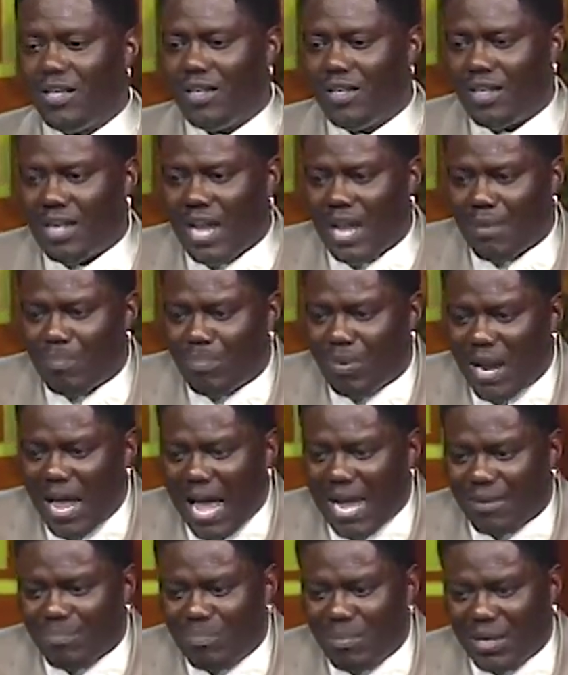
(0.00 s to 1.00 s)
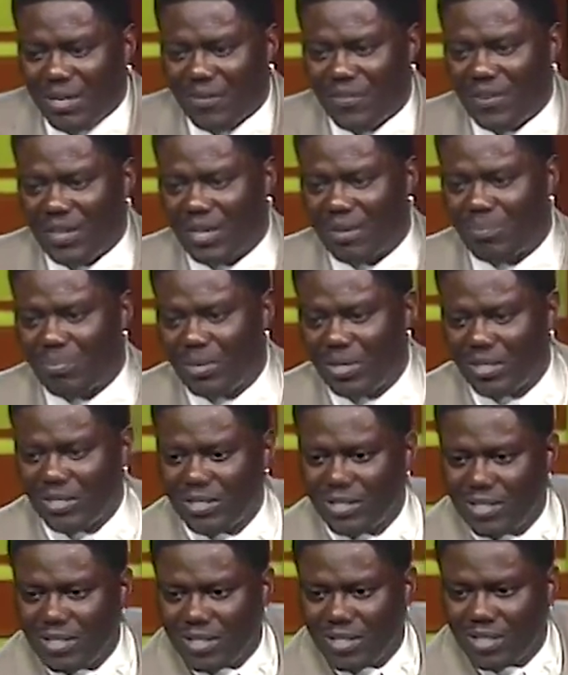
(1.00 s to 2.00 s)
Not black motherfucking preachers.
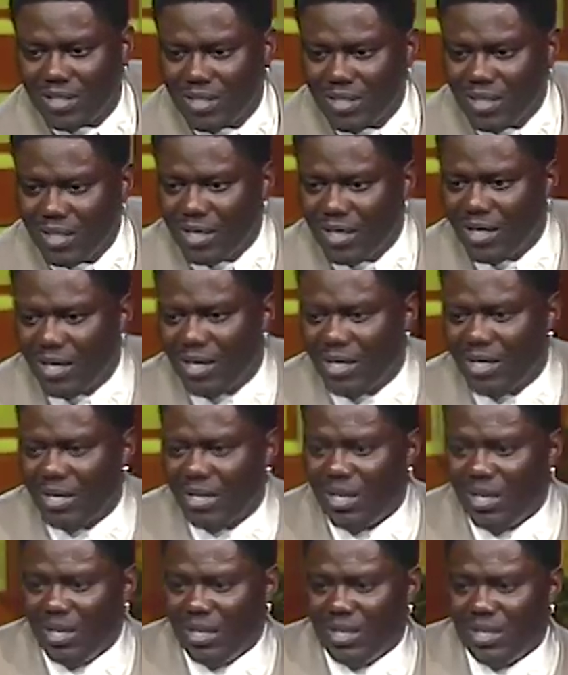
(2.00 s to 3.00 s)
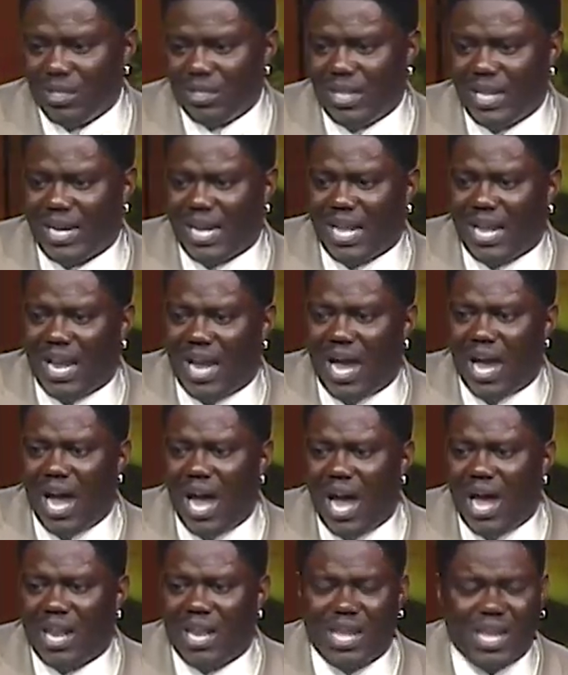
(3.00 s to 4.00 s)
They gotta
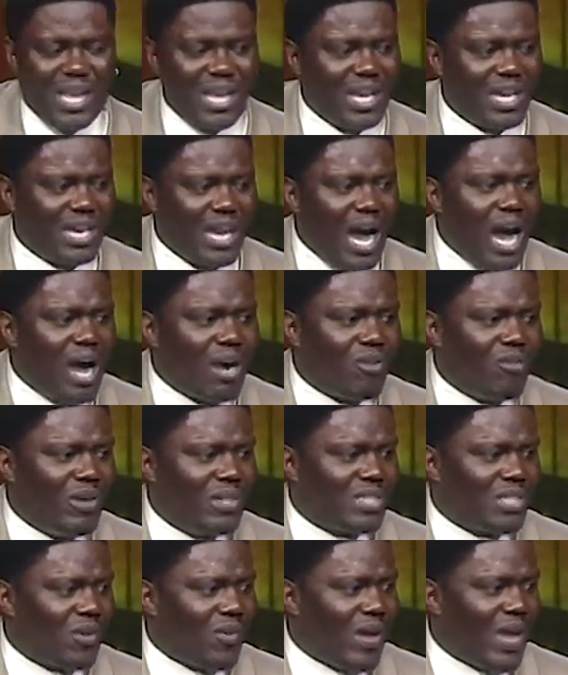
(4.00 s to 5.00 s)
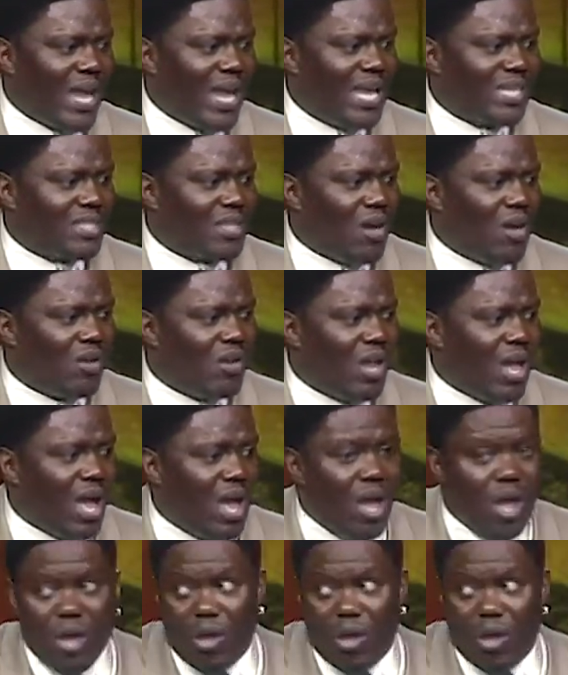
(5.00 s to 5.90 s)
holler and gargle at your ass all night.